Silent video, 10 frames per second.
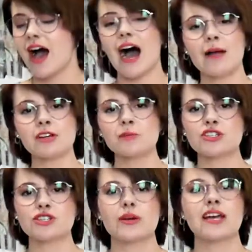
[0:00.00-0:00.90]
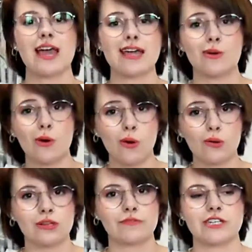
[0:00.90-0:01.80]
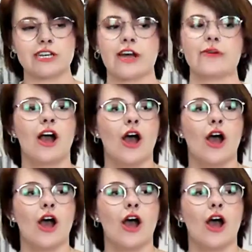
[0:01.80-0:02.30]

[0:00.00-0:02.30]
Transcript: I'm going to be doing a haul video.